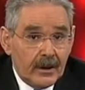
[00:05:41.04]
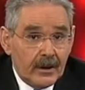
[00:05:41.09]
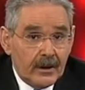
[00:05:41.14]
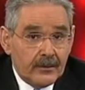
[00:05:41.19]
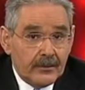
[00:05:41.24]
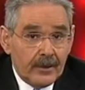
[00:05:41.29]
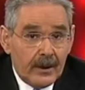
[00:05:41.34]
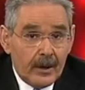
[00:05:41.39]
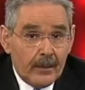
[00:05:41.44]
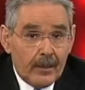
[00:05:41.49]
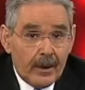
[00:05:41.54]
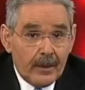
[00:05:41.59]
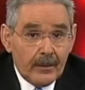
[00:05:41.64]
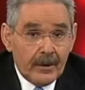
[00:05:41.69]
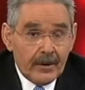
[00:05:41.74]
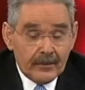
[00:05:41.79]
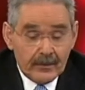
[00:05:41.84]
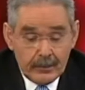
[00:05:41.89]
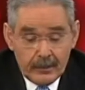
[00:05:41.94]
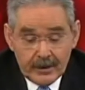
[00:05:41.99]
Israeli Prime
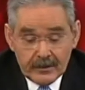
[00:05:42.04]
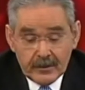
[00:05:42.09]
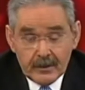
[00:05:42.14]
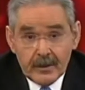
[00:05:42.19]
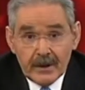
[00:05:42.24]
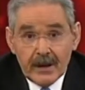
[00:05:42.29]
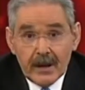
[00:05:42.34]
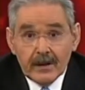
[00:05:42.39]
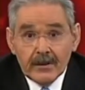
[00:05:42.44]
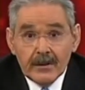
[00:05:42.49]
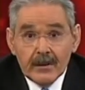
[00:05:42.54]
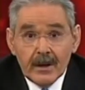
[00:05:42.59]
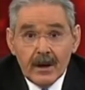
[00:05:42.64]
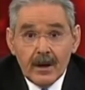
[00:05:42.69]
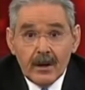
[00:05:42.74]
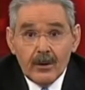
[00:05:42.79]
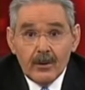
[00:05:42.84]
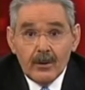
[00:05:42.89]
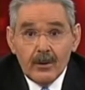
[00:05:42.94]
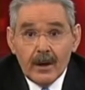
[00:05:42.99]
Minister Benjamin
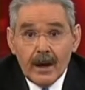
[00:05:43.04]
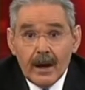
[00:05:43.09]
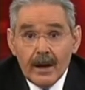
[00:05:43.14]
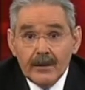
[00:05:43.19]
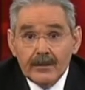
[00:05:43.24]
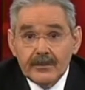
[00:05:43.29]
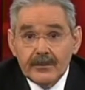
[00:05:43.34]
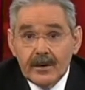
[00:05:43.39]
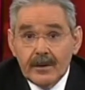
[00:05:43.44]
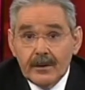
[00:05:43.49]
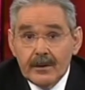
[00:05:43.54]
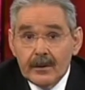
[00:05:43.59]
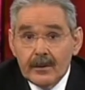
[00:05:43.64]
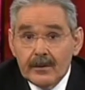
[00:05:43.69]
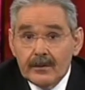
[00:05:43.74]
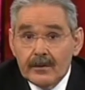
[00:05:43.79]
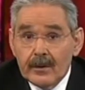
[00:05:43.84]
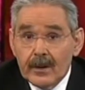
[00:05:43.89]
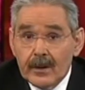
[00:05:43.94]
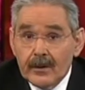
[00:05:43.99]
Netanyahu has said that
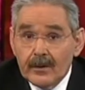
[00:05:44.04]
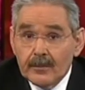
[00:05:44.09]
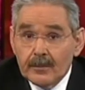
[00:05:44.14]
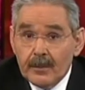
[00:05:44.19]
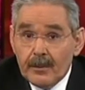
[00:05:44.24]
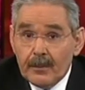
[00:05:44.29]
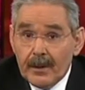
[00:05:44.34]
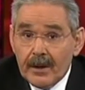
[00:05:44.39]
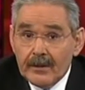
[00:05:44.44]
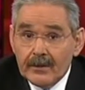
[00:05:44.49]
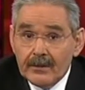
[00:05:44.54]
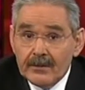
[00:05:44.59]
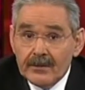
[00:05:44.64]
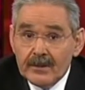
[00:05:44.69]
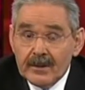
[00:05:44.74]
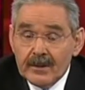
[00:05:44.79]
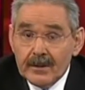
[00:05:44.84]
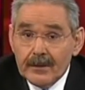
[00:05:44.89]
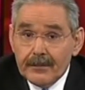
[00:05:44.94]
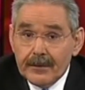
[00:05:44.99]
Israel is prepared to
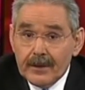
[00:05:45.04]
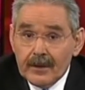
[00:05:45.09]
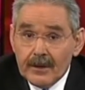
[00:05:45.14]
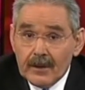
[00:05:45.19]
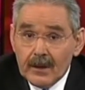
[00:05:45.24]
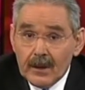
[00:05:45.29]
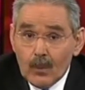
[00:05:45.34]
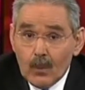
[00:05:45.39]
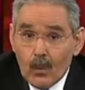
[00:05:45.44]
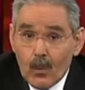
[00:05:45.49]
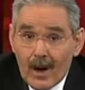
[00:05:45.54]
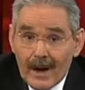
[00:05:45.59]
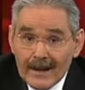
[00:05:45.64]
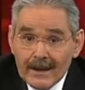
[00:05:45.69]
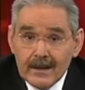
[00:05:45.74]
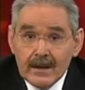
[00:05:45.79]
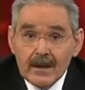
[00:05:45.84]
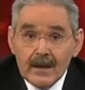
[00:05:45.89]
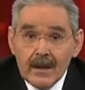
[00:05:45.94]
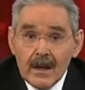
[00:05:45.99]
significantly
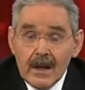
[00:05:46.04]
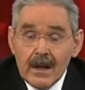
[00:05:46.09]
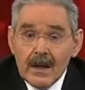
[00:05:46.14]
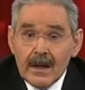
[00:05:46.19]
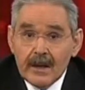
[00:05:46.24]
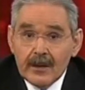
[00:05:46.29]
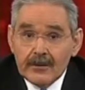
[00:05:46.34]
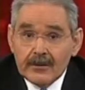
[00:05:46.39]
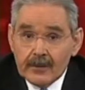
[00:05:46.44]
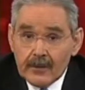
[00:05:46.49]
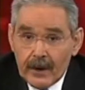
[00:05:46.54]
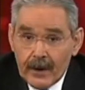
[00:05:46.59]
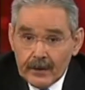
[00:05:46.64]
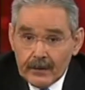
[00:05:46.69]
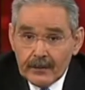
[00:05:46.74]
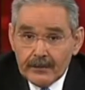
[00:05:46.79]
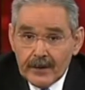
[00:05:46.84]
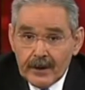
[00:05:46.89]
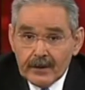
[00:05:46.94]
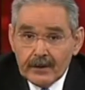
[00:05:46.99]
widen its
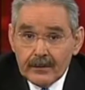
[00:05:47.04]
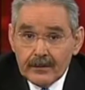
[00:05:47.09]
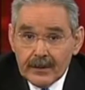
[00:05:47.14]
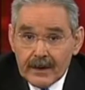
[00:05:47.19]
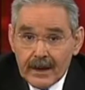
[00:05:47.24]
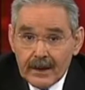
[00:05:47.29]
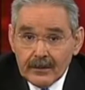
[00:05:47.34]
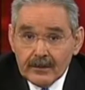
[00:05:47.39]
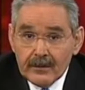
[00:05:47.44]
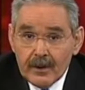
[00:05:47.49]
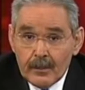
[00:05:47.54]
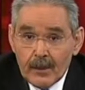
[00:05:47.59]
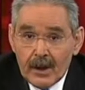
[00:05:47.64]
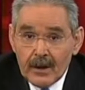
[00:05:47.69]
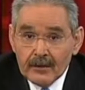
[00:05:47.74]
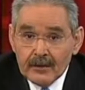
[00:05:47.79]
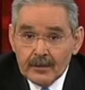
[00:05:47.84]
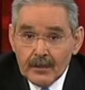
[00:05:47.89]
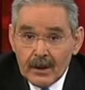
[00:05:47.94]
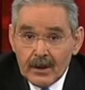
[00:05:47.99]
ground offensive against
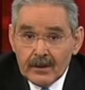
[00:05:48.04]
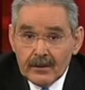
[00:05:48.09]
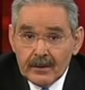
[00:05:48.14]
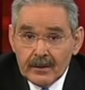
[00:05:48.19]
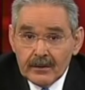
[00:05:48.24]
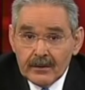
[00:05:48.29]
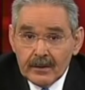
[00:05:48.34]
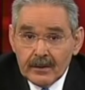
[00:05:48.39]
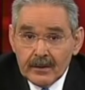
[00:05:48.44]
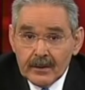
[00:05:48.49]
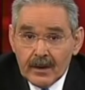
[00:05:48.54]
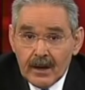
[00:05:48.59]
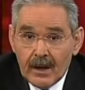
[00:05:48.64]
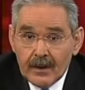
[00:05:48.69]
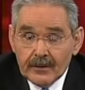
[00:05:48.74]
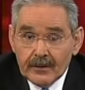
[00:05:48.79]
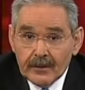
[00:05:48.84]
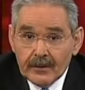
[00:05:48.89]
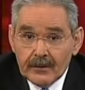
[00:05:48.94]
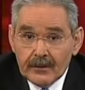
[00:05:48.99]
Hamas militants in the
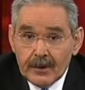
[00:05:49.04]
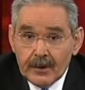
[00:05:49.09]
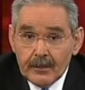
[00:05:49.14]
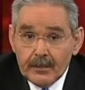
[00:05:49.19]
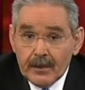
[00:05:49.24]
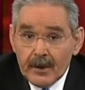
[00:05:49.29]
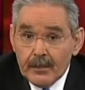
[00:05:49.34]
Gaza Strip.